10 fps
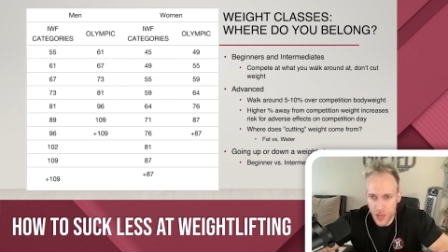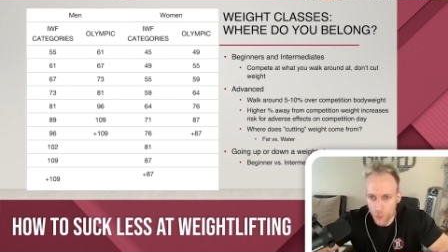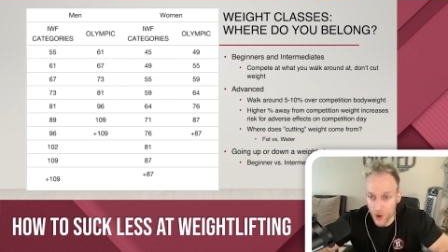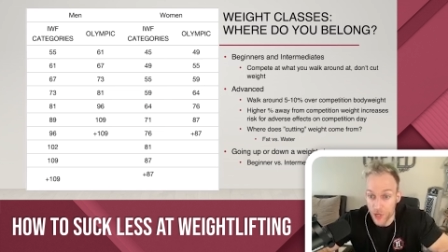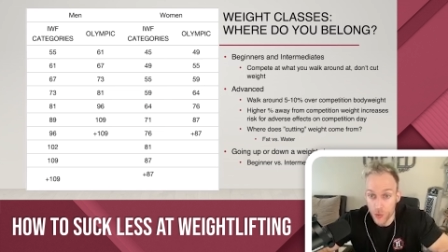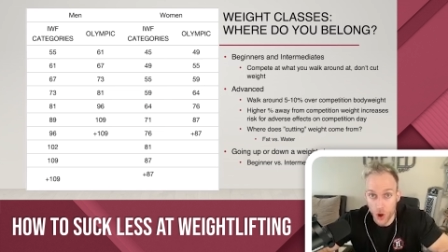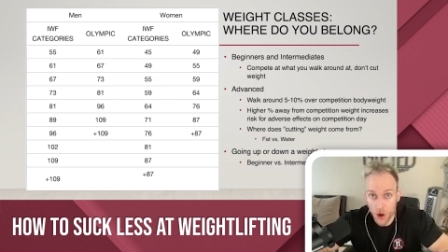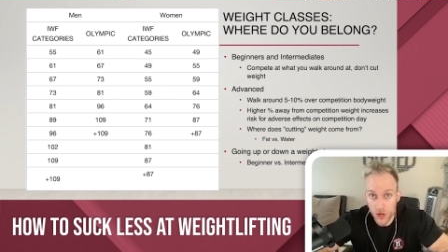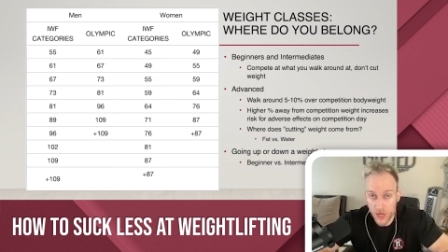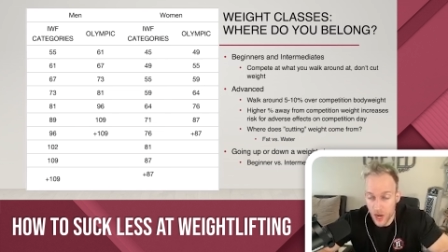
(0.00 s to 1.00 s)
When you
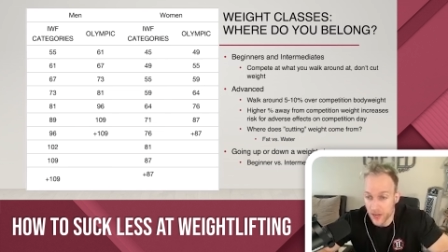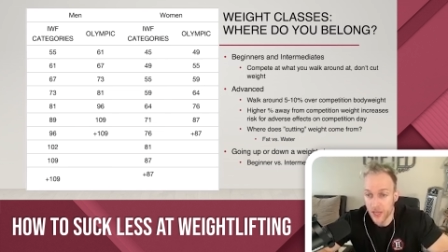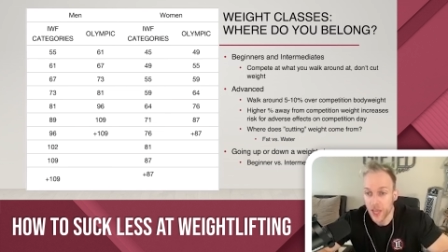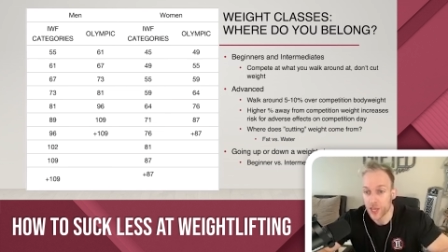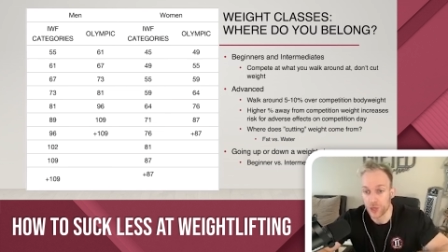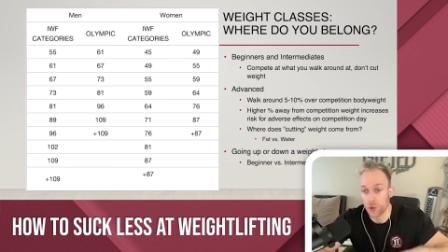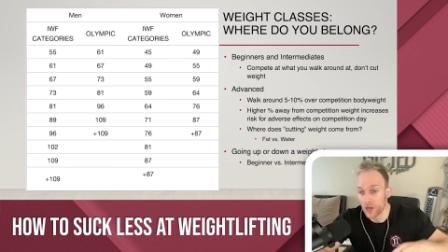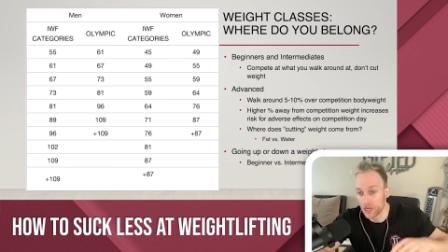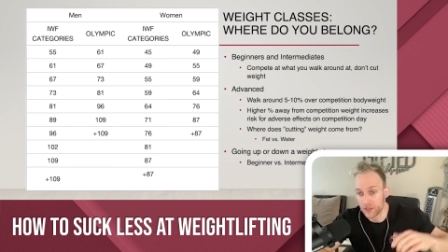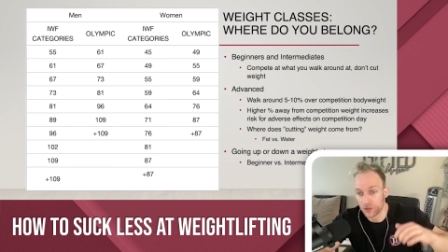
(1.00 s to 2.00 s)
are cutting, you are
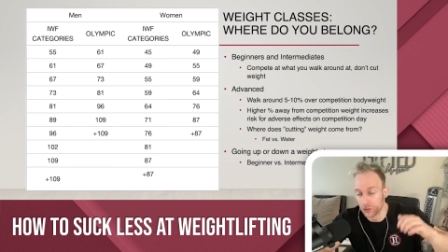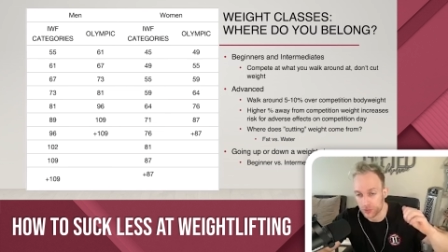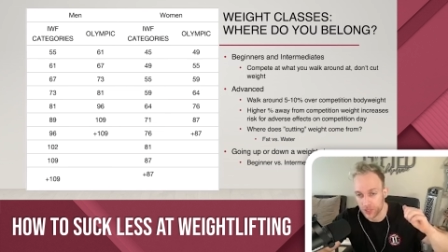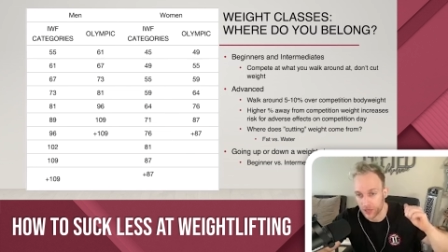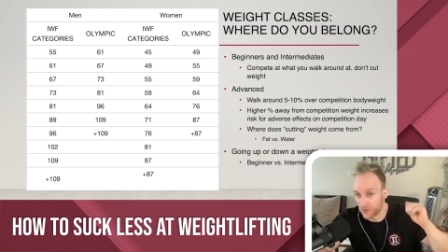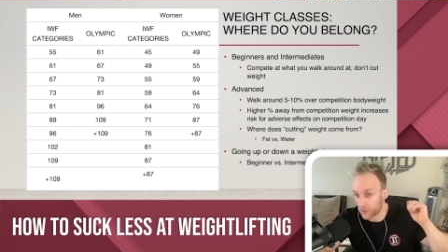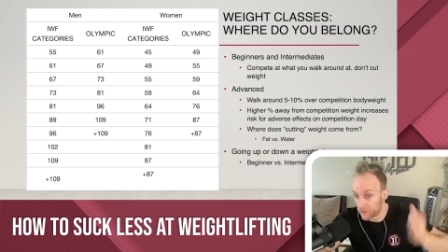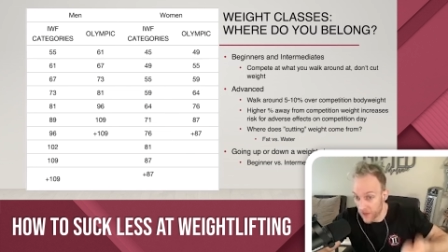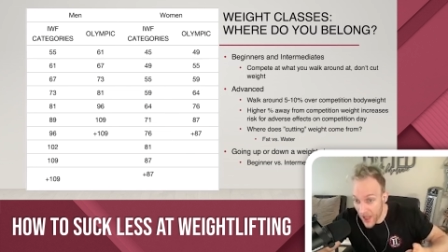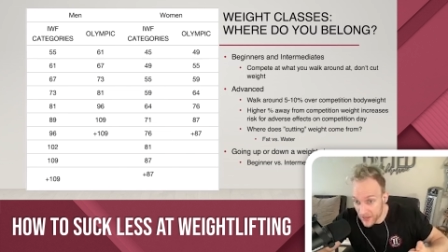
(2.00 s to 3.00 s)
either losing from
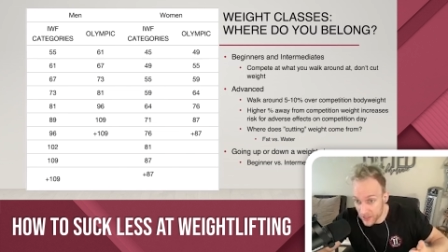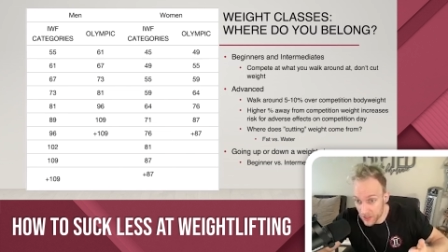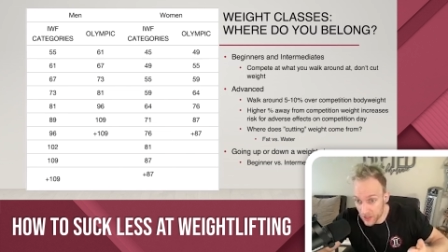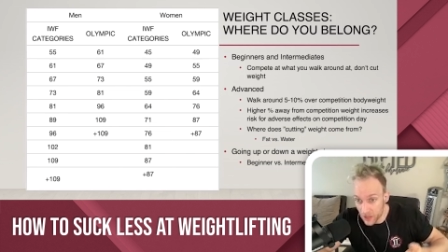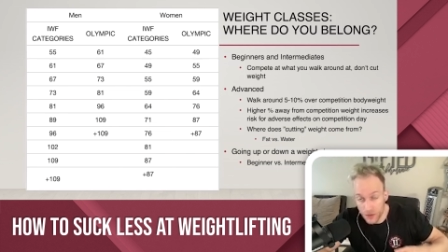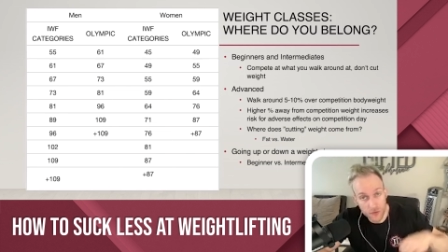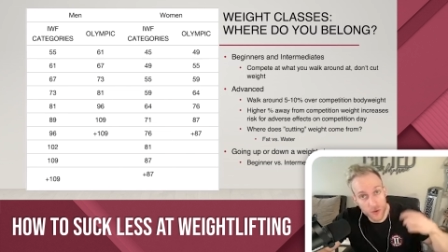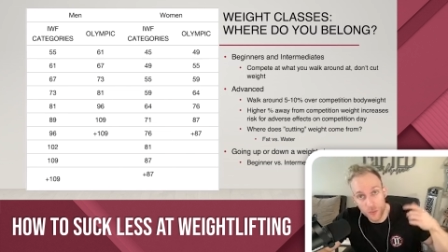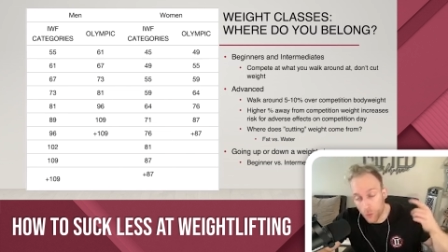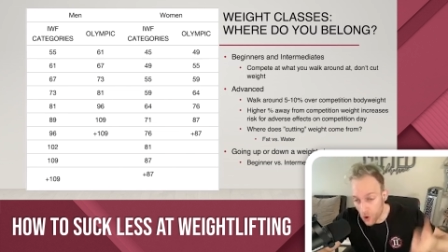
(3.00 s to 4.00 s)
fat,
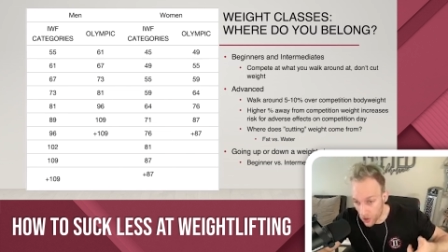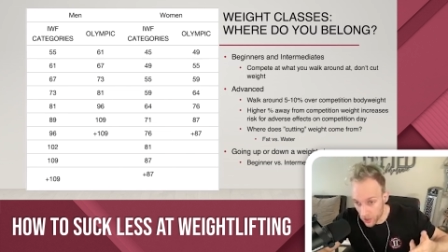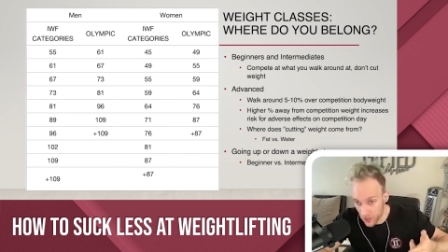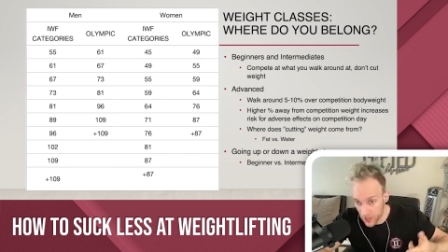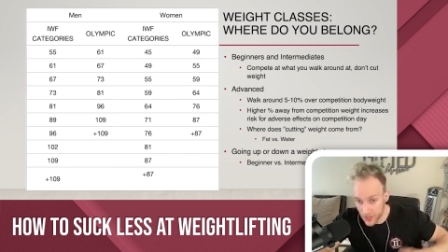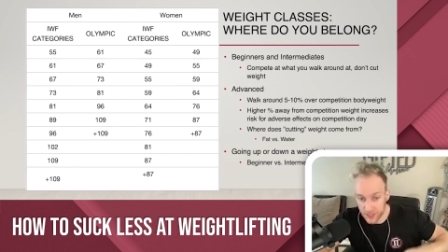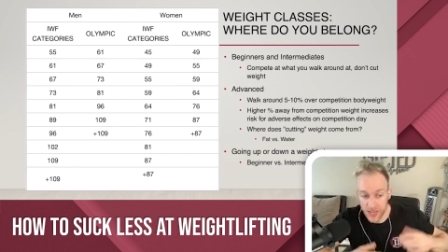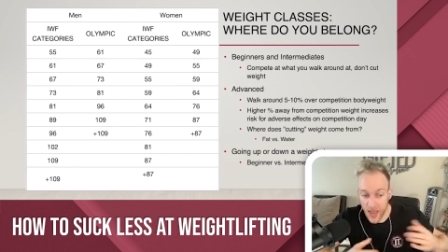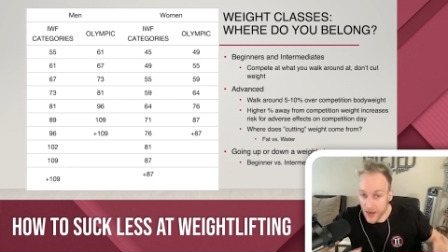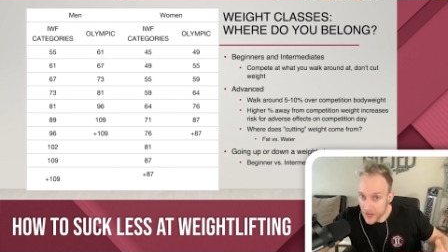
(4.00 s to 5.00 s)
from water.
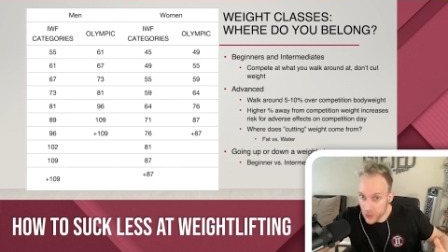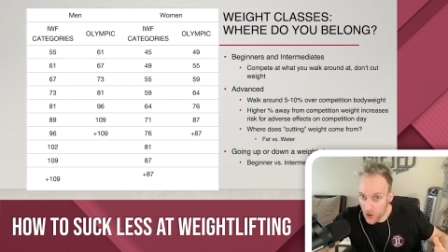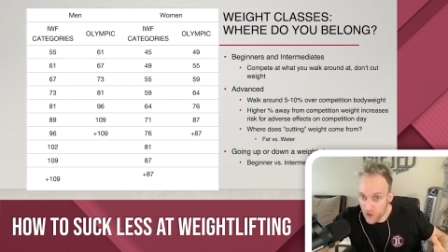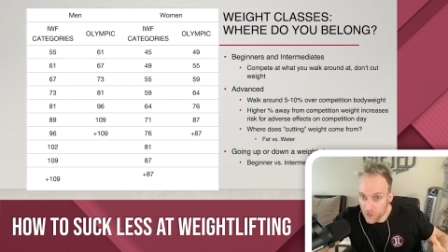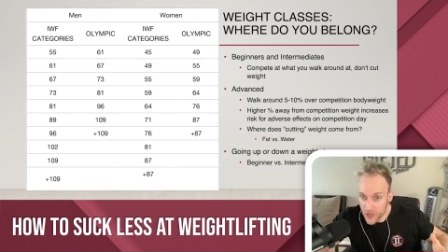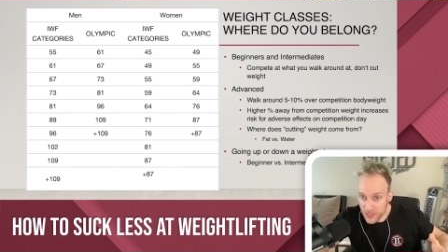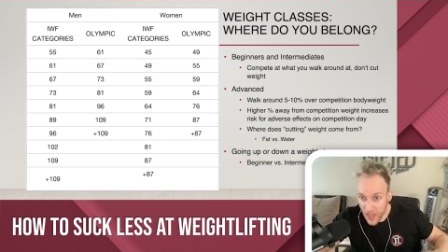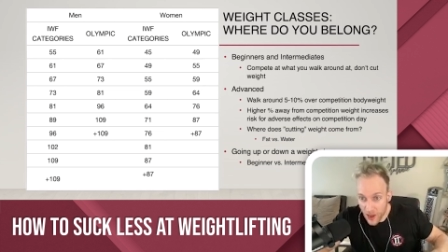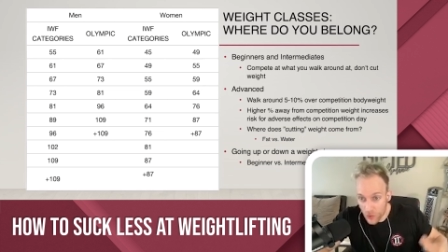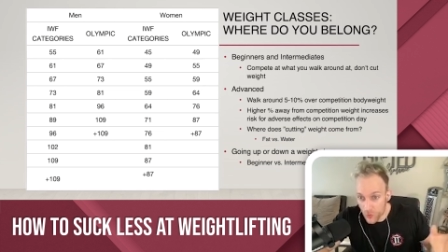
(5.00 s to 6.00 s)
10 to 12 weeks
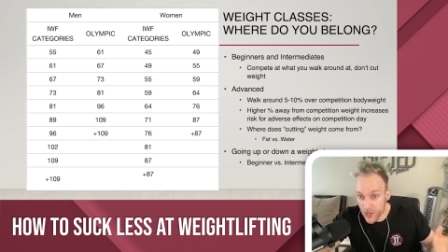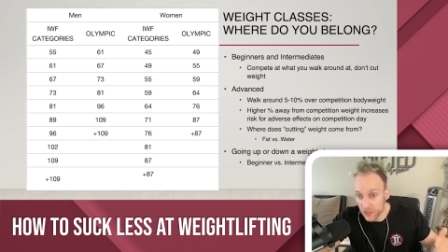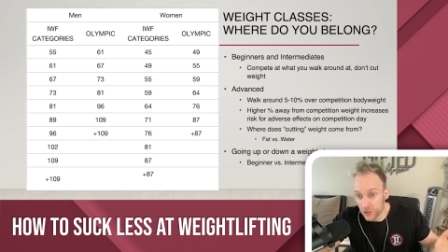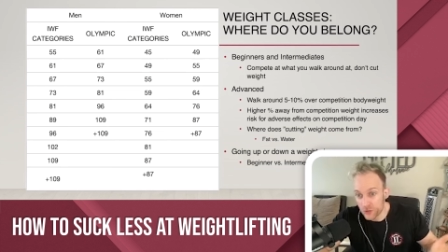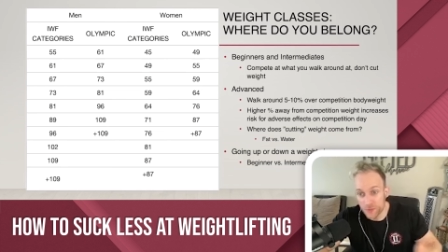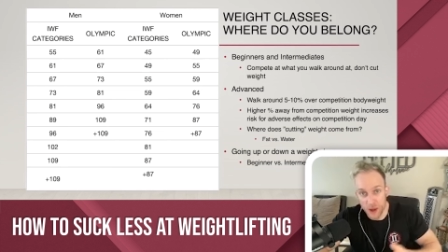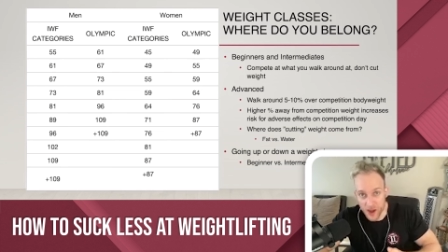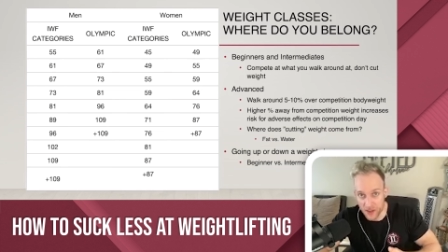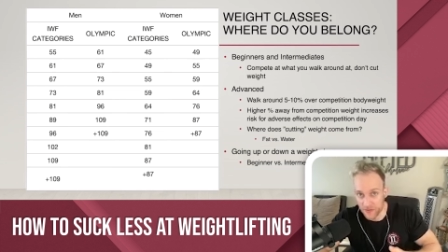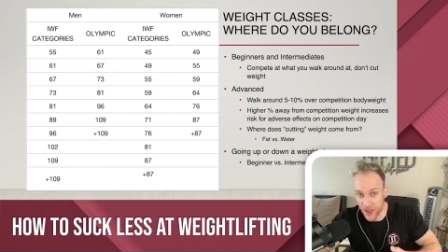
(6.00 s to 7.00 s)
out, we can lose
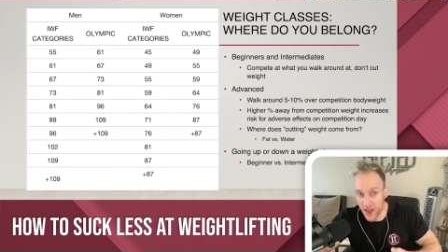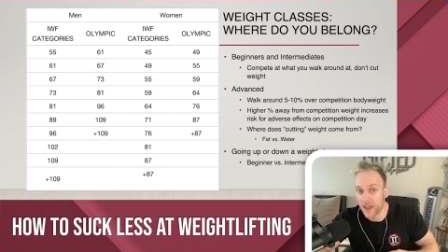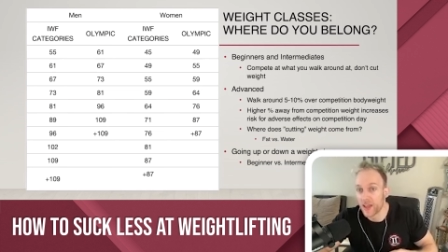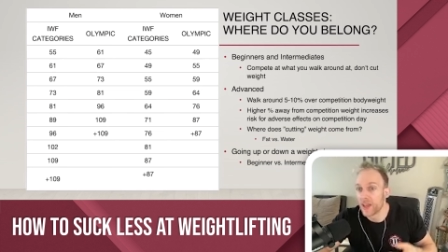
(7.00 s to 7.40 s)
body fat.